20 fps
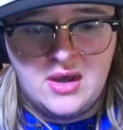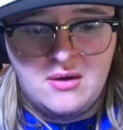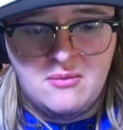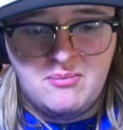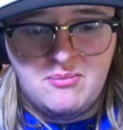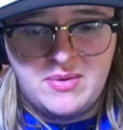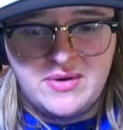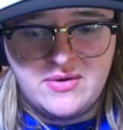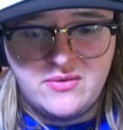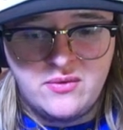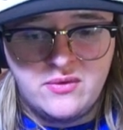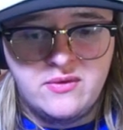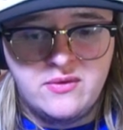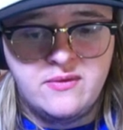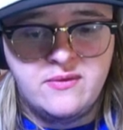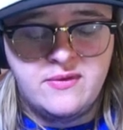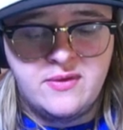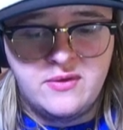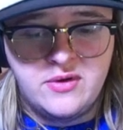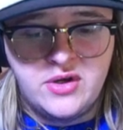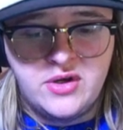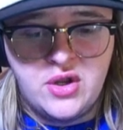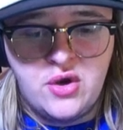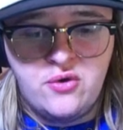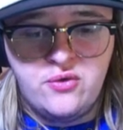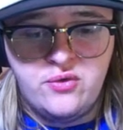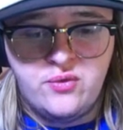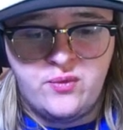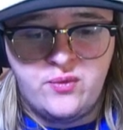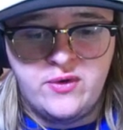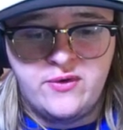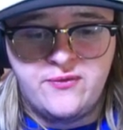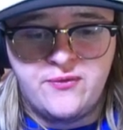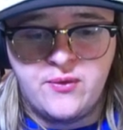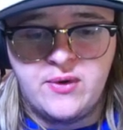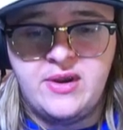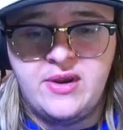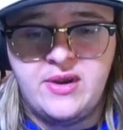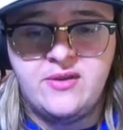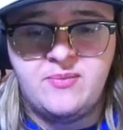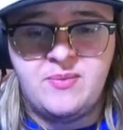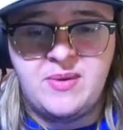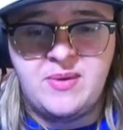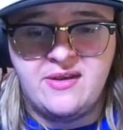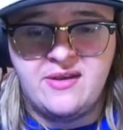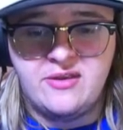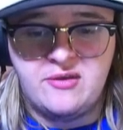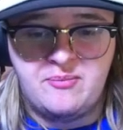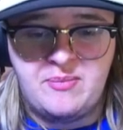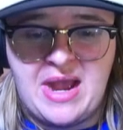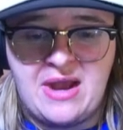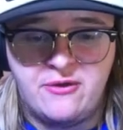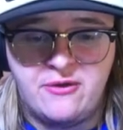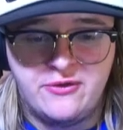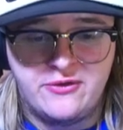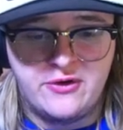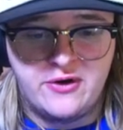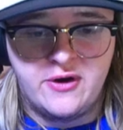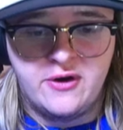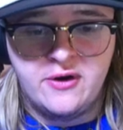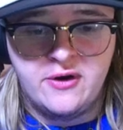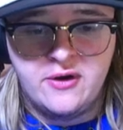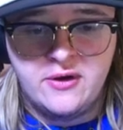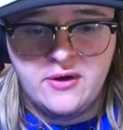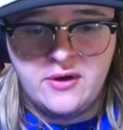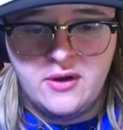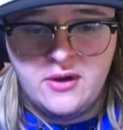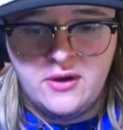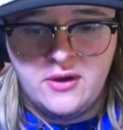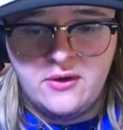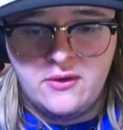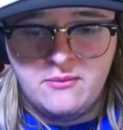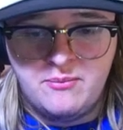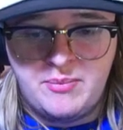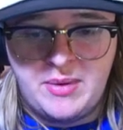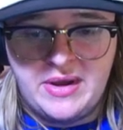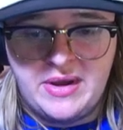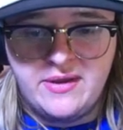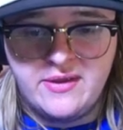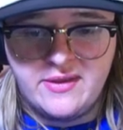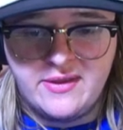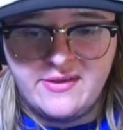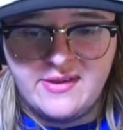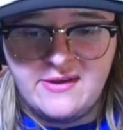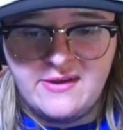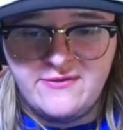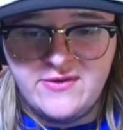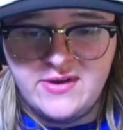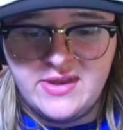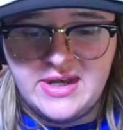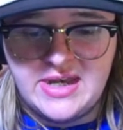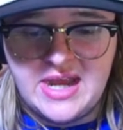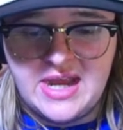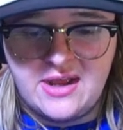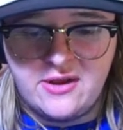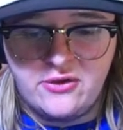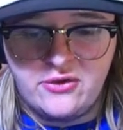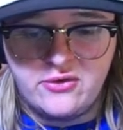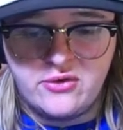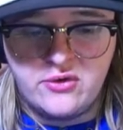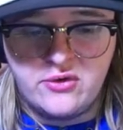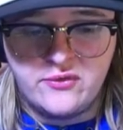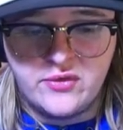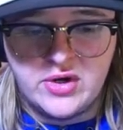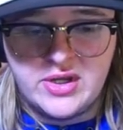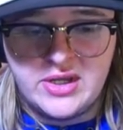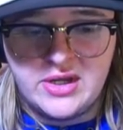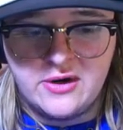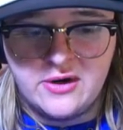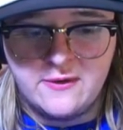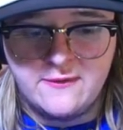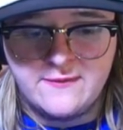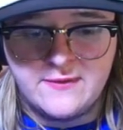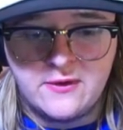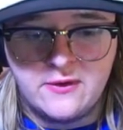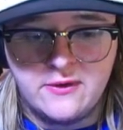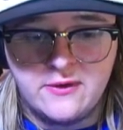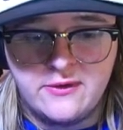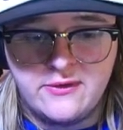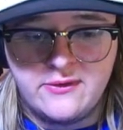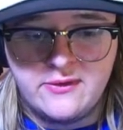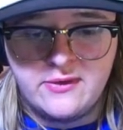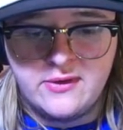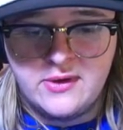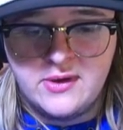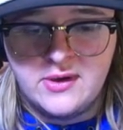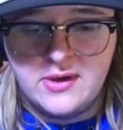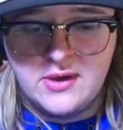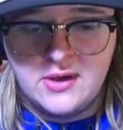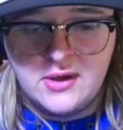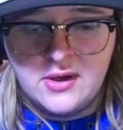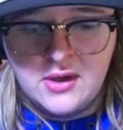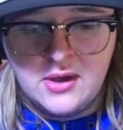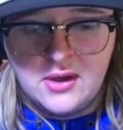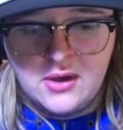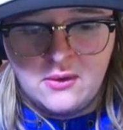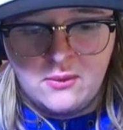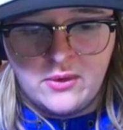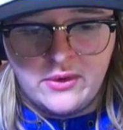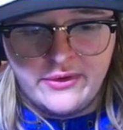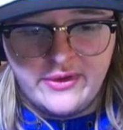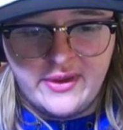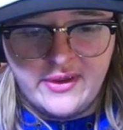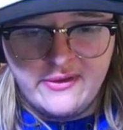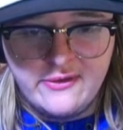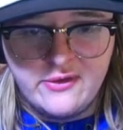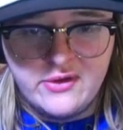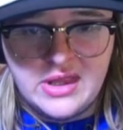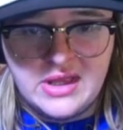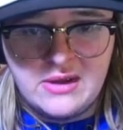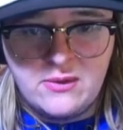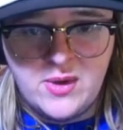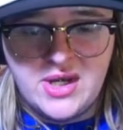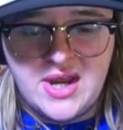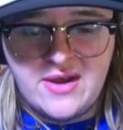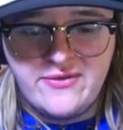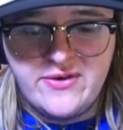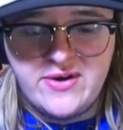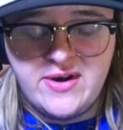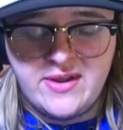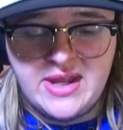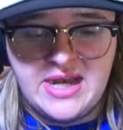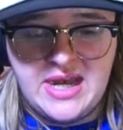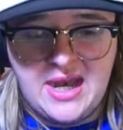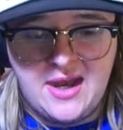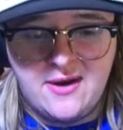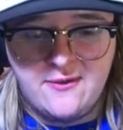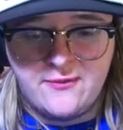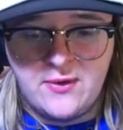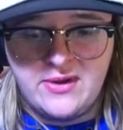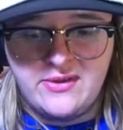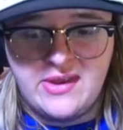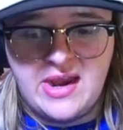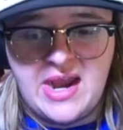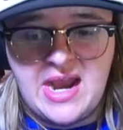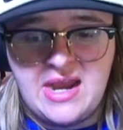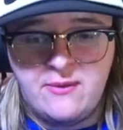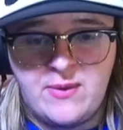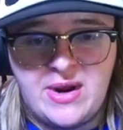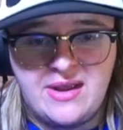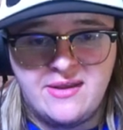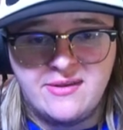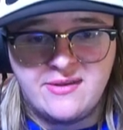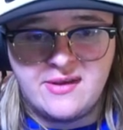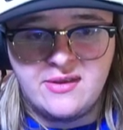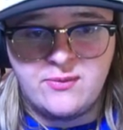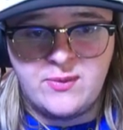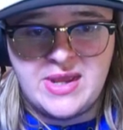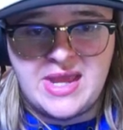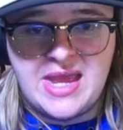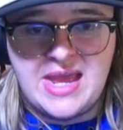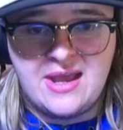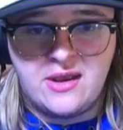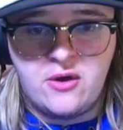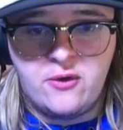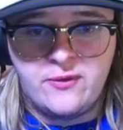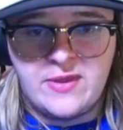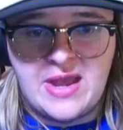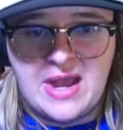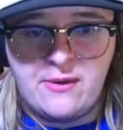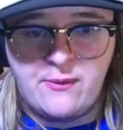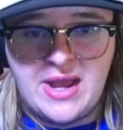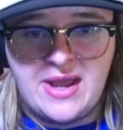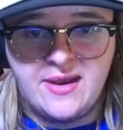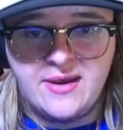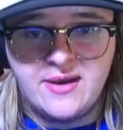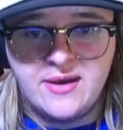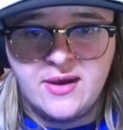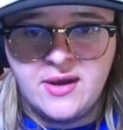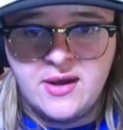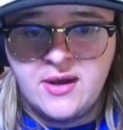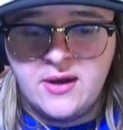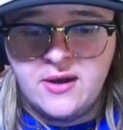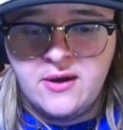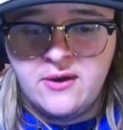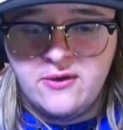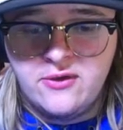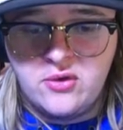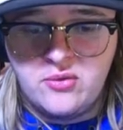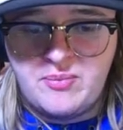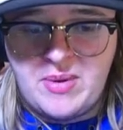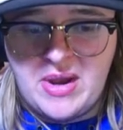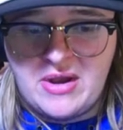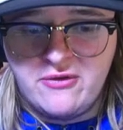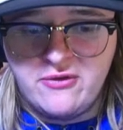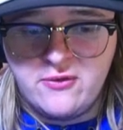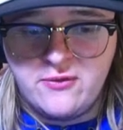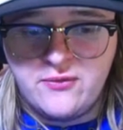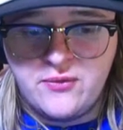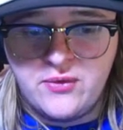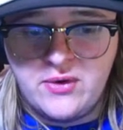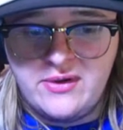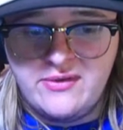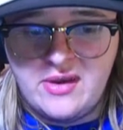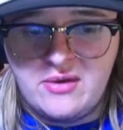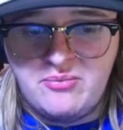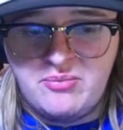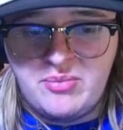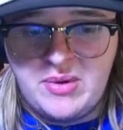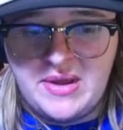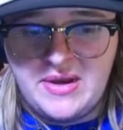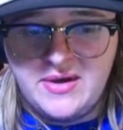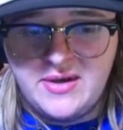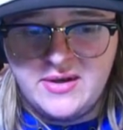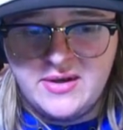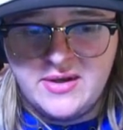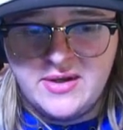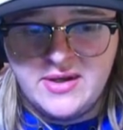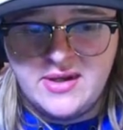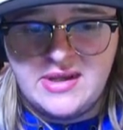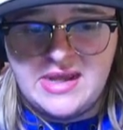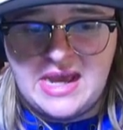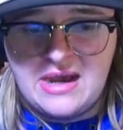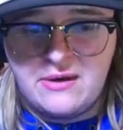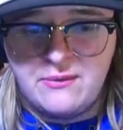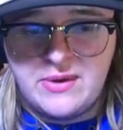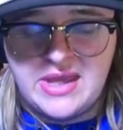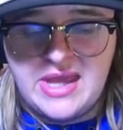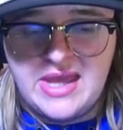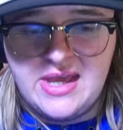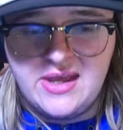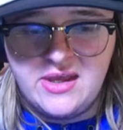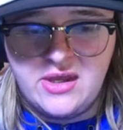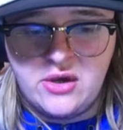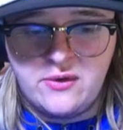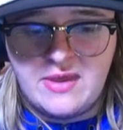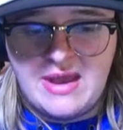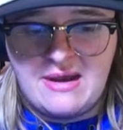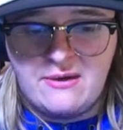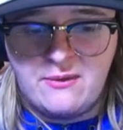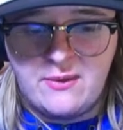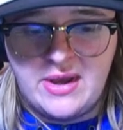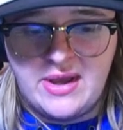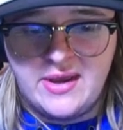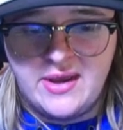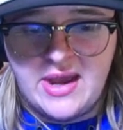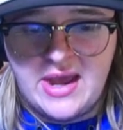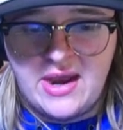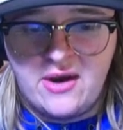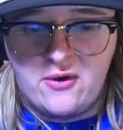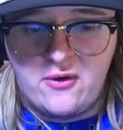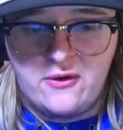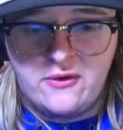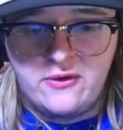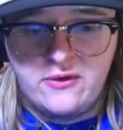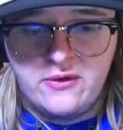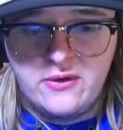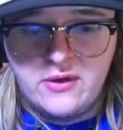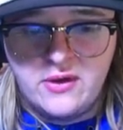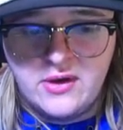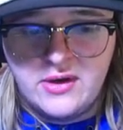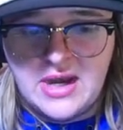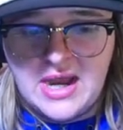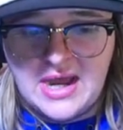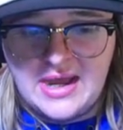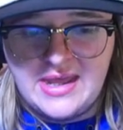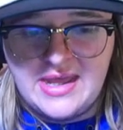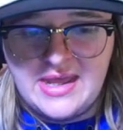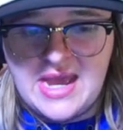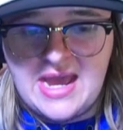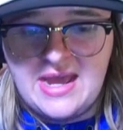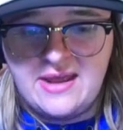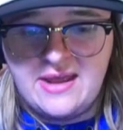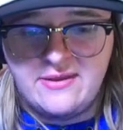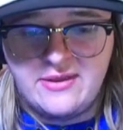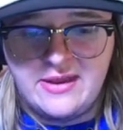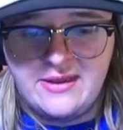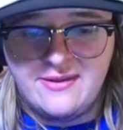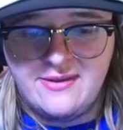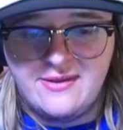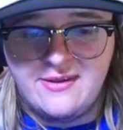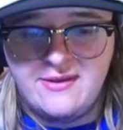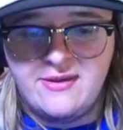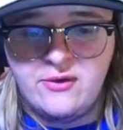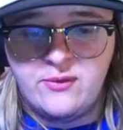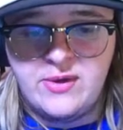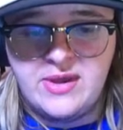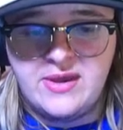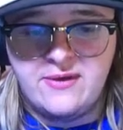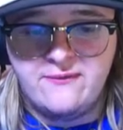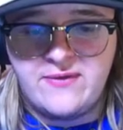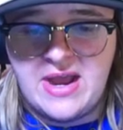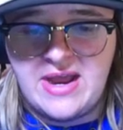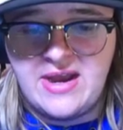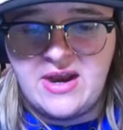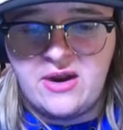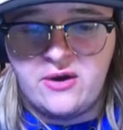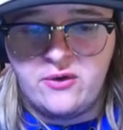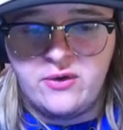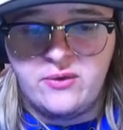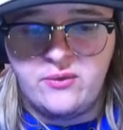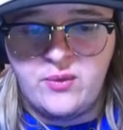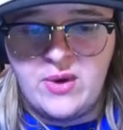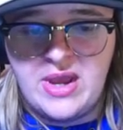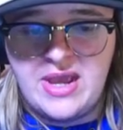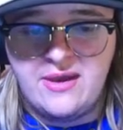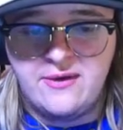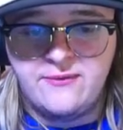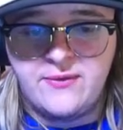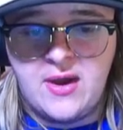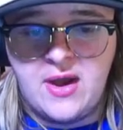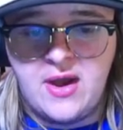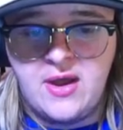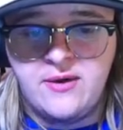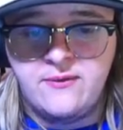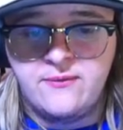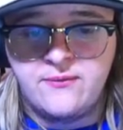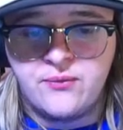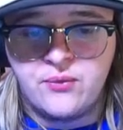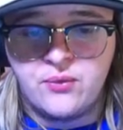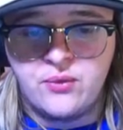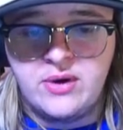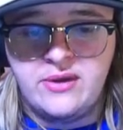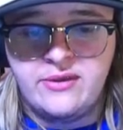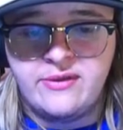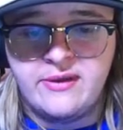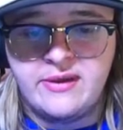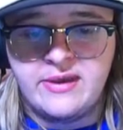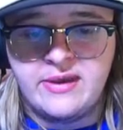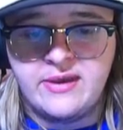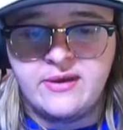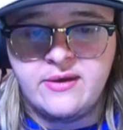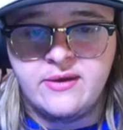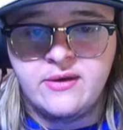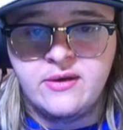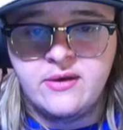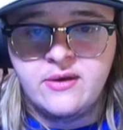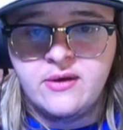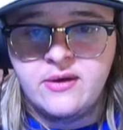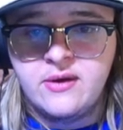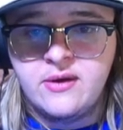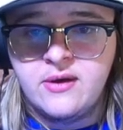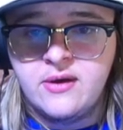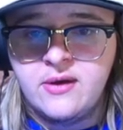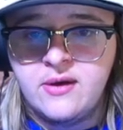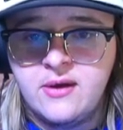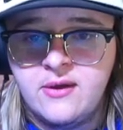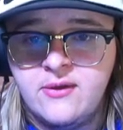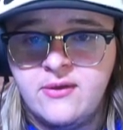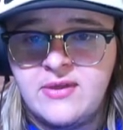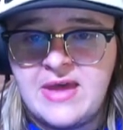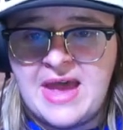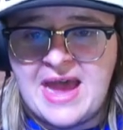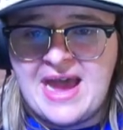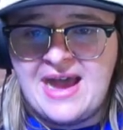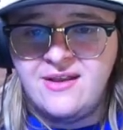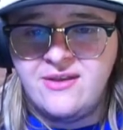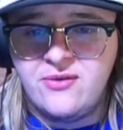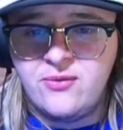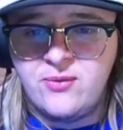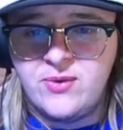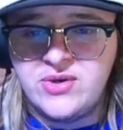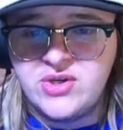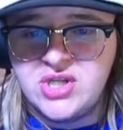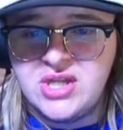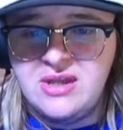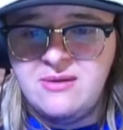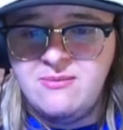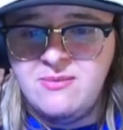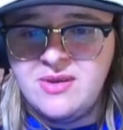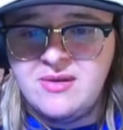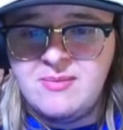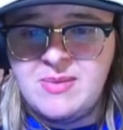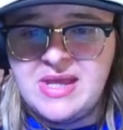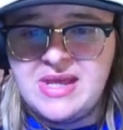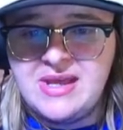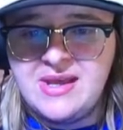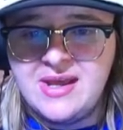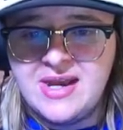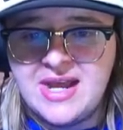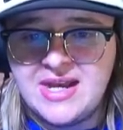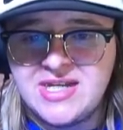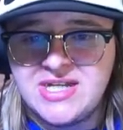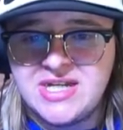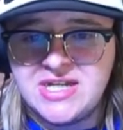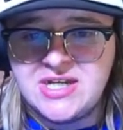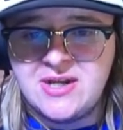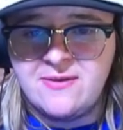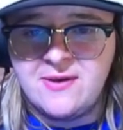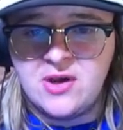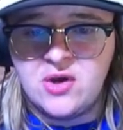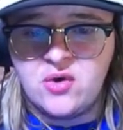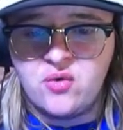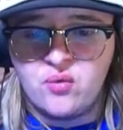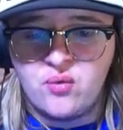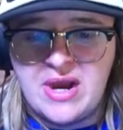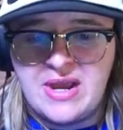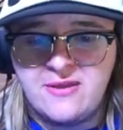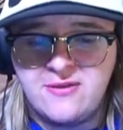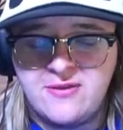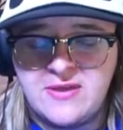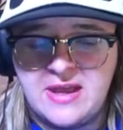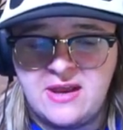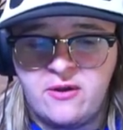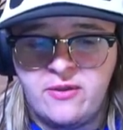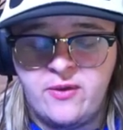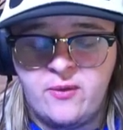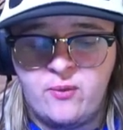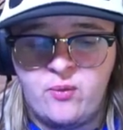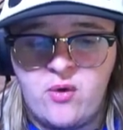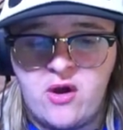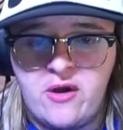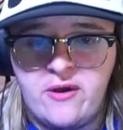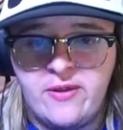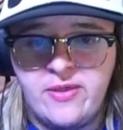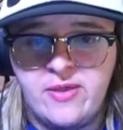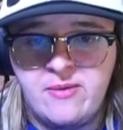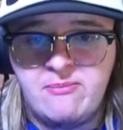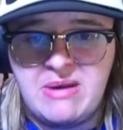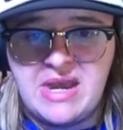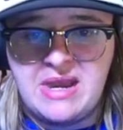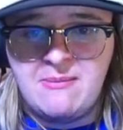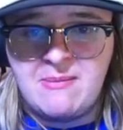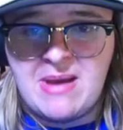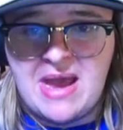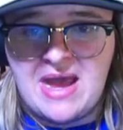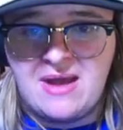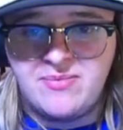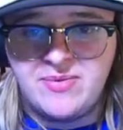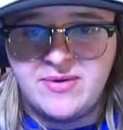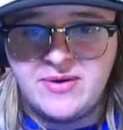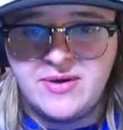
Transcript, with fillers: But the node would freeze because of Bowser. But let's definitely take a look over here first. Well, it does look like we definitely need to freeze it anyways, because we can't go that way. So Bowser, freeze up, bud. Yeah, we can't go that way at all. Not yet, at least, until we can find out a way of unfreezing that, which seems to be connected to the gray thing on the wall on the mini-map.